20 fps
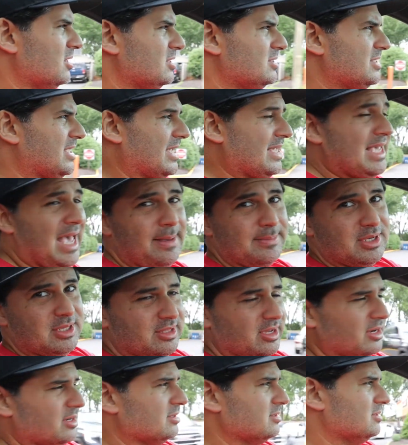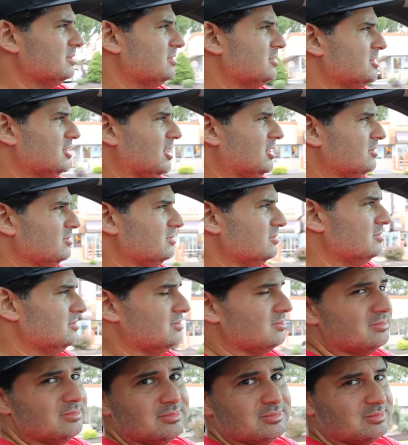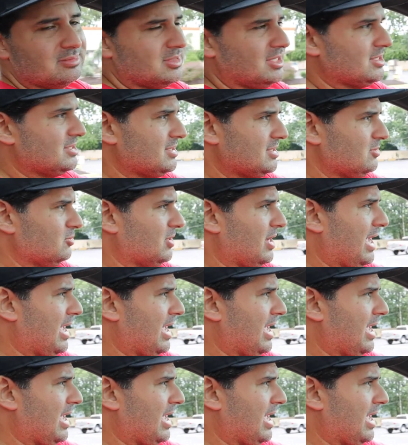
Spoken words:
to get me there. So let's see what